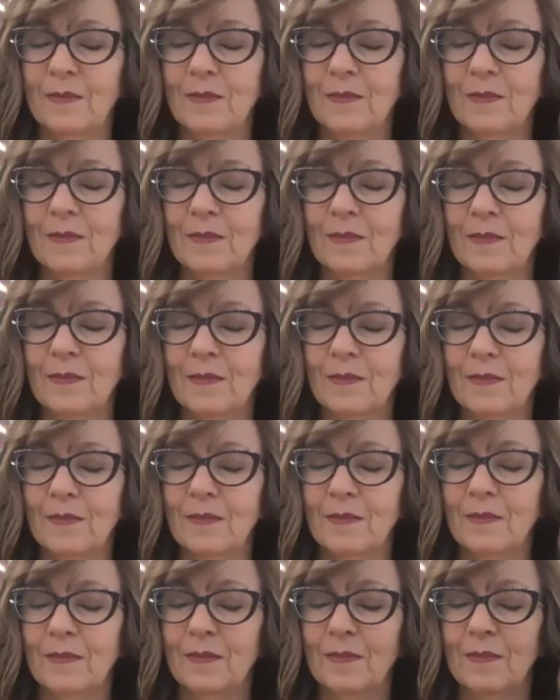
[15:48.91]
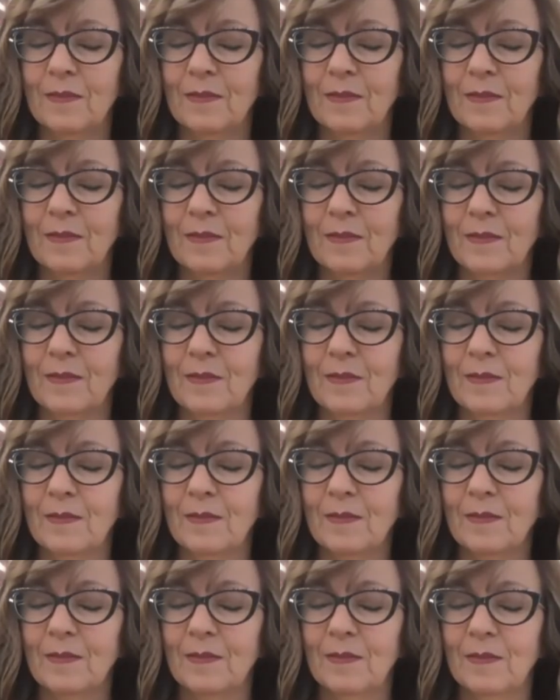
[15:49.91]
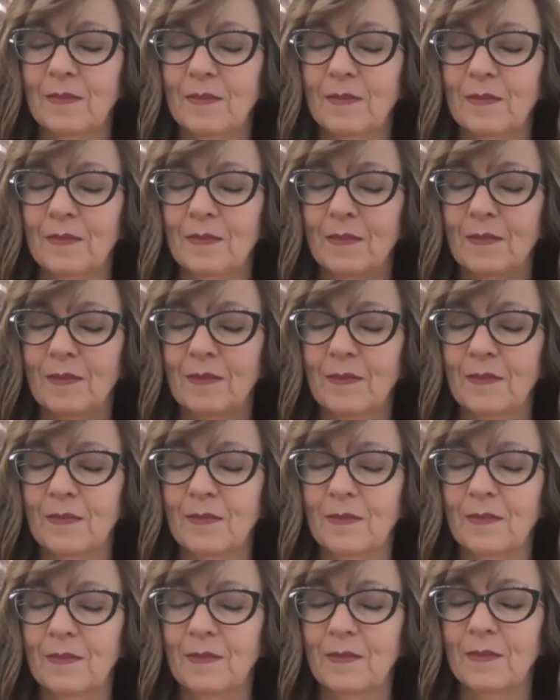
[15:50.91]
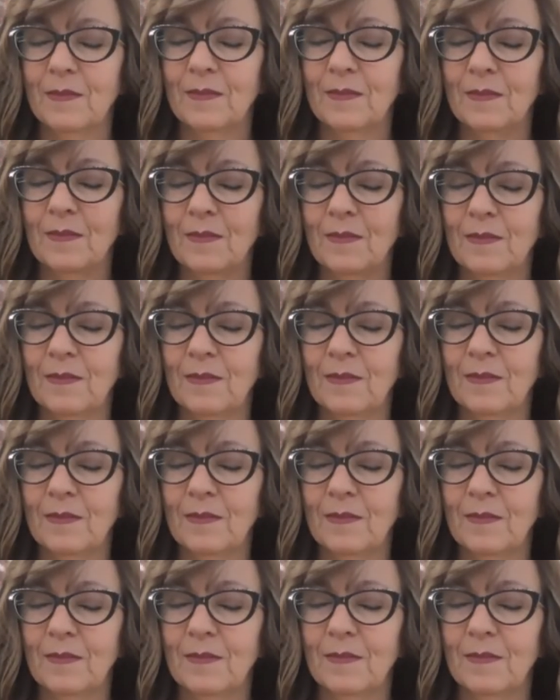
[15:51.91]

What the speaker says: No one is speaking in this clip.